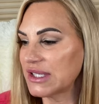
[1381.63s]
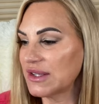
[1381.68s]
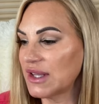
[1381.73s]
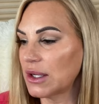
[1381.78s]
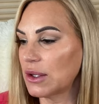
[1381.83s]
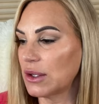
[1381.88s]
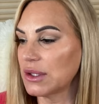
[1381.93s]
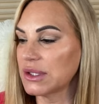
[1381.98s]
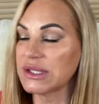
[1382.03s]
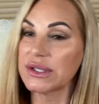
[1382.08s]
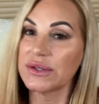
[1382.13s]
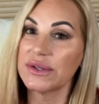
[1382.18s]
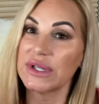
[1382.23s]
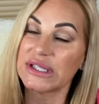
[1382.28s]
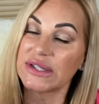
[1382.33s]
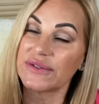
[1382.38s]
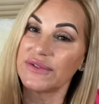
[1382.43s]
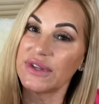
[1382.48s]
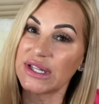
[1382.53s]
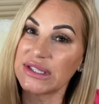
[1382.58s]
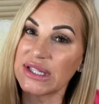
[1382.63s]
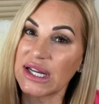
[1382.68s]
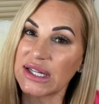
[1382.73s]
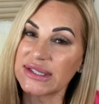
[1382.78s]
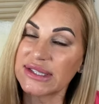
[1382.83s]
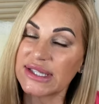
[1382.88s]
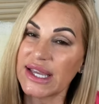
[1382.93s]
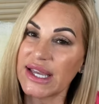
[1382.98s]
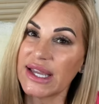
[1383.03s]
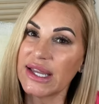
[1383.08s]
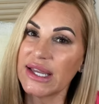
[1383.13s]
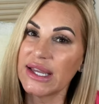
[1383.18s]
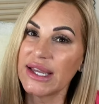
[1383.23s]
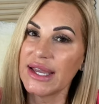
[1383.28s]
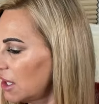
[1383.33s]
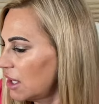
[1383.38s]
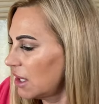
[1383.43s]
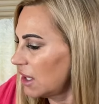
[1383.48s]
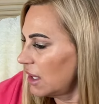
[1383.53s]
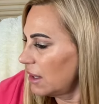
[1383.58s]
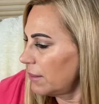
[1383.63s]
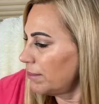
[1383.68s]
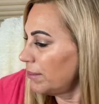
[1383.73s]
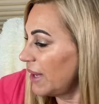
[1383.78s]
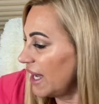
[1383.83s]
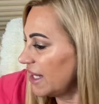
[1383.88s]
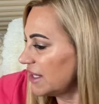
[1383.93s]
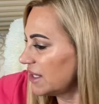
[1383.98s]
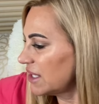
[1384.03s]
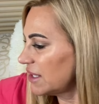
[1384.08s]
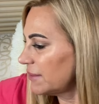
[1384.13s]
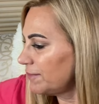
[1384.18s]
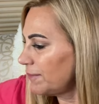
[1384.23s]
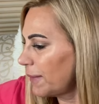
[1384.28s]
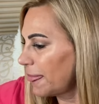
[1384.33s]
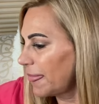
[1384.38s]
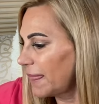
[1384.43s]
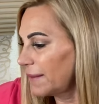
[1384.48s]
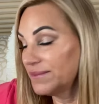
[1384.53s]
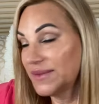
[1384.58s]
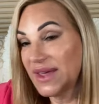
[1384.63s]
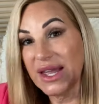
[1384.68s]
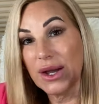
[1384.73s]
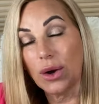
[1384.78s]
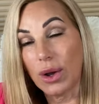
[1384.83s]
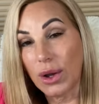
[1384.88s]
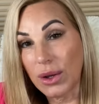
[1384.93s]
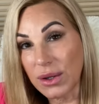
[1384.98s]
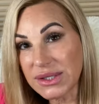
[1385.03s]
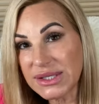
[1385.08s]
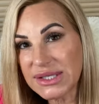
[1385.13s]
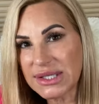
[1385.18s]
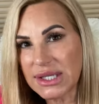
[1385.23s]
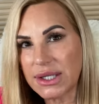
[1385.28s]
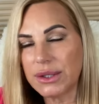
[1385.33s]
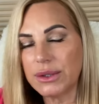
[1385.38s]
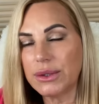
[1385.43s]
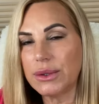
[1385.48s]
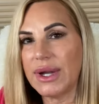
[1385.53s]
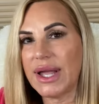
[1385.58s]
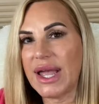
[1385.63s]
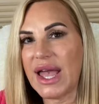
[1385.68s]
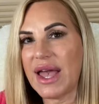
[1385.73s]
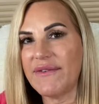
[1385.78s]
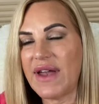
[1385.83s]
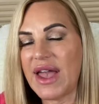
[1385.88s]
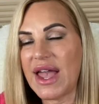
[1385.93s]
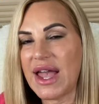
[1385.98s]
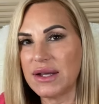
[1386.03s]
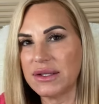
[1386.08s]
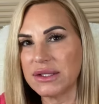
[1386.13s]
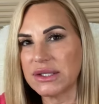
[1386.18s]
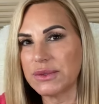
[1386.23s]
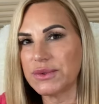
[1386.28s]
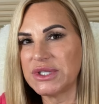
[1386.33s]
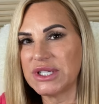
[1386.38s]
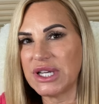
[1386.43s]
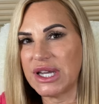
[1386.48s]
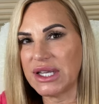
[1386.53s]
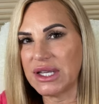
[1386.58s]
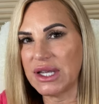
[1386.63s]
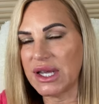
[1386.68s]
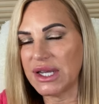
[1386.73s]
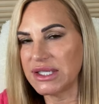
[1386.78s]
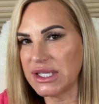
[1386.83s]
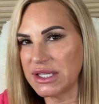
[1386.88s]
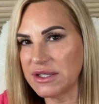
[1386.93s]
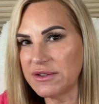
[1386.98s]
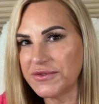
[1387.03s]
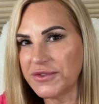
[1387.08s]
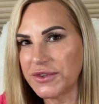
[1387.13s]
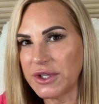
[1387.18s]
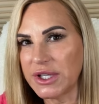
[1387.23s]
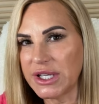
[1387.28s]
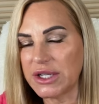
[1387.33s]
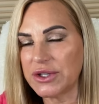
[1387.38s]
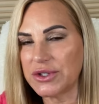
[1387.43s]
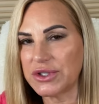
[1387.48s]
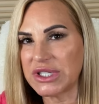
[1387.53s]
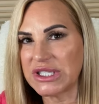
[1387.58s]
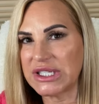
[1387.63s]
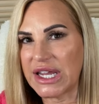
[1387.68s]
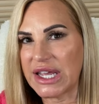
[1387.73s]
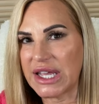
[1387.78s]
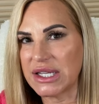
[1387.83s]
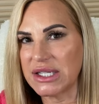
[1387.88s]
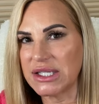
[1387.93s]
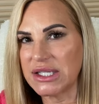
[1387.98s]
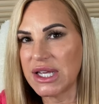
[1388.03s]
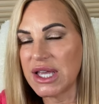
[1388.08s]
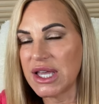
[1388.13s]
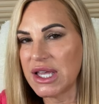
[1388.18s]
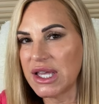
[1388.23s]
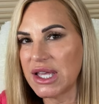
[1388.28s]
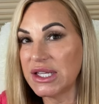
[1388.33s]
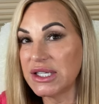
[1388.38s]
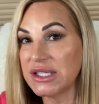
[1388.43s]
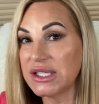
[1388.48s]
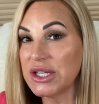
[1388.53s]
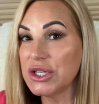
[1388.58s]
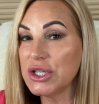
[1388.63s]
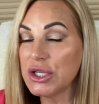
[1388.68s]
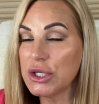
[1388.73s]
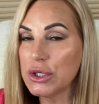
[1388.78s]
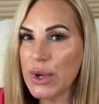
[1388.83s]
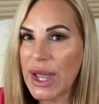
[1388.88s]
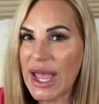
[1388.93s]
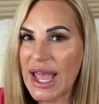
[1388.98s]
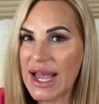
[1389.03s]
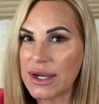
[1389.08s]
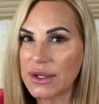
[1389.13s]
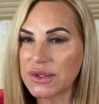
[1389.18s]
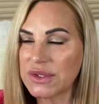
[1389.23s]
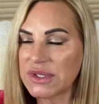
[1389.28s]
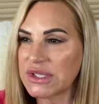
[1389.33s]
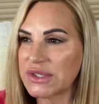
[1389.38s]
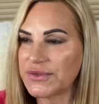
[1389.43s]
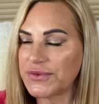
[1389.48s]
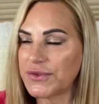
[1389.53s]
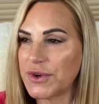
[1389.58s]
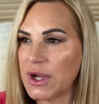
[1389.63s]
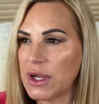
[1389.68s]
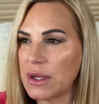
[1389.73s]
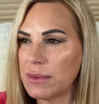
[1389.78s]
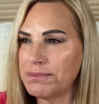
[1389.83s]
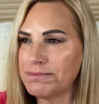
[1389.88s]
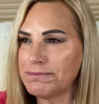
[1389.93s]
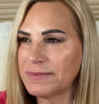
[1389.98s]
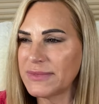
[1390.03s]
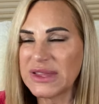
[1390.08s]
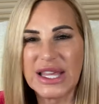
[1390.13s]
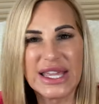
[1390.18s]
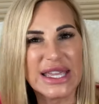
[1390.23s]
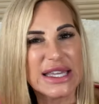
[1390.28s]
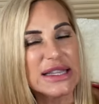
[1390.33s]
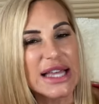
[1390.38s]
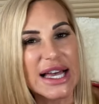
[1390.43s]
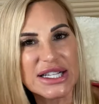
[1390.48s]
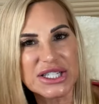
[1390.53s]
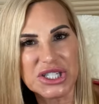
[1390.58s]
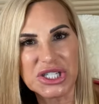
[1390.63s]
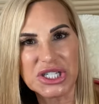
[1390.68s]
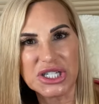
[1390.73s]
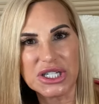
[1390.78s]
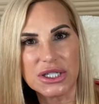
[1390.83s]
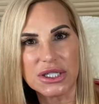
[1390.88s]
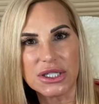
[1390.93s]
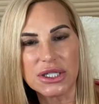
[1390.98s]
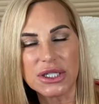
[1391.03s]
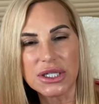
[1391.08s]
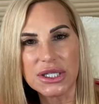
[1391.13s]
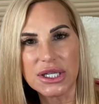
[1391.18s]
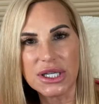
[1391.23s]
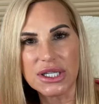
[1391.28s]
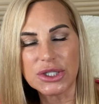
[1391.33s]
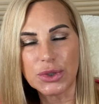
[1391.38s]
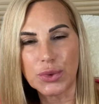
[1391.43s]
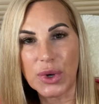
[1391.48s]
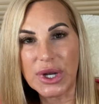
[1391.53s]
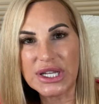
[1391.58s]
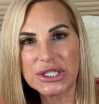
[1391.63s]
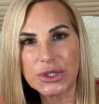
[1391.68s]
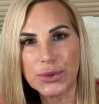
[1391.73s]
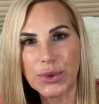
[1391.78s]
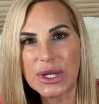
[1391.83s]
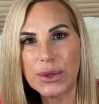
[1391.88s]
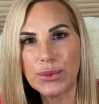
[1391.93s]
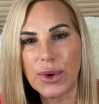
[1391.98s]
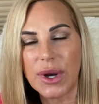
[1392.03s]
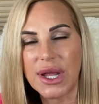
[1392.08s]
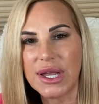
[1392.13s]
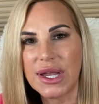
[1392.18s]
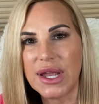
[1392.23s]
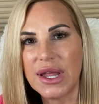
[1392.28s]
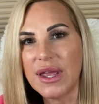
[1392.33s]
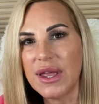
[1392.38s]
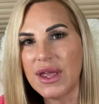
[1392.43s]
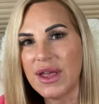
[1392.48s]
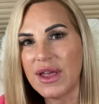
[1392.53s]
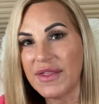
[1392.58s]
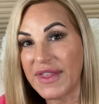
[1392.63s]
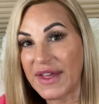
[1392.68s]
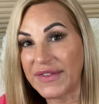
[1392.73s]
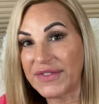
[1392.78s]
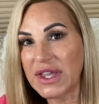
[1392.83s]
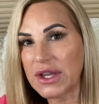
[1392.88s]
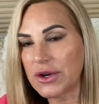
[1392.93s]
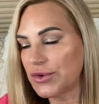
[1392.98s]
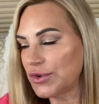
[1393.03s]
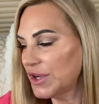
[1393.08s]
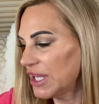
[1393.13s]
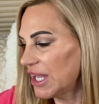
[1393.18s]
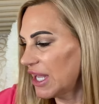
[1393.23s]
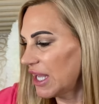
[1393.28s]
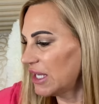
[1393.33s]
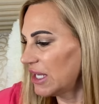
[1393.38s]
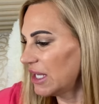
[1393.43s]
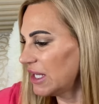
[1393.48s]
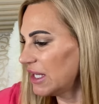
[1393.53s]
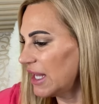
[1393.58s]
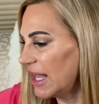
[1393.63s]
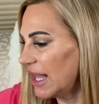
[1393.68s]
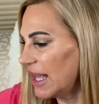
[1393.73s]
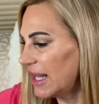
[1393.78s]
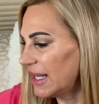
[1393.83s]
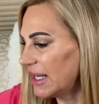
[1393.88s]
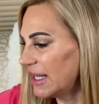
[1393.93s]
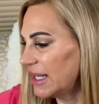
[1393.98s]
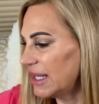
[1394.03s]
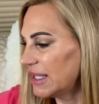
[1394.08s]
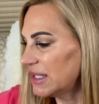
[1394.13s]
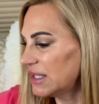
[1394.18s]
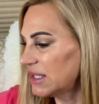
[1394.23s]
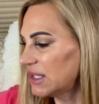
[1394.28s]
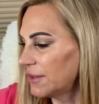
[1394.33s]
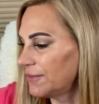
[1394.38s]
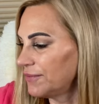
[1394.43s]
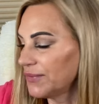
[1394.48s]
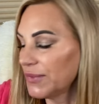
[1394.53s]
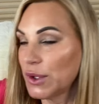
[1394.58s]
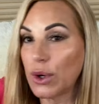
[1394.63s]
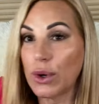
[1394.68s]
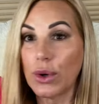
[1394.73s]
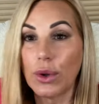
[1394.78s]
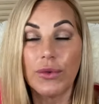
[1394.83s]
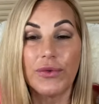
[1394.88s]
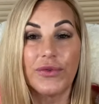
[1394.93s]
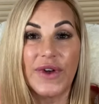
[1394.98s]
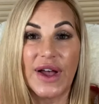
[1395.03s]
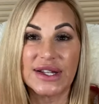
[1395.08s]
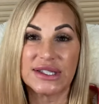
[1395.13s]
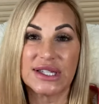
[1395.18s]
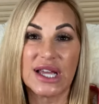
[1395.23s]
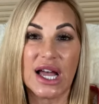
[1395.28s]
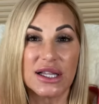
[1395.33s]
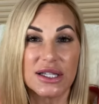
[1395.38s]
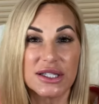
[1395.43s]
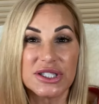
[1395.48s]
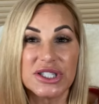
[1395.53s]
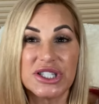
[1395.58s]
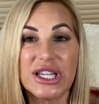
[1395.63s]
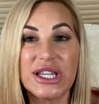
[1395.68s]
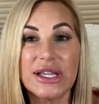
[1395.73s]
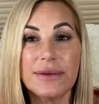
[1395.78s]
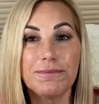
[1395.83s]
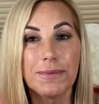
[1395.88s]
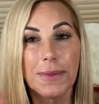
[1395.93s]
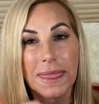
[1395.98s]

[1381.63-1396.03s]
and then also this Viandante. But they also have a house, which I, I didn't fully understand. It is a new house from late last year in twenty twenty-one that they created, and it is Olfattology.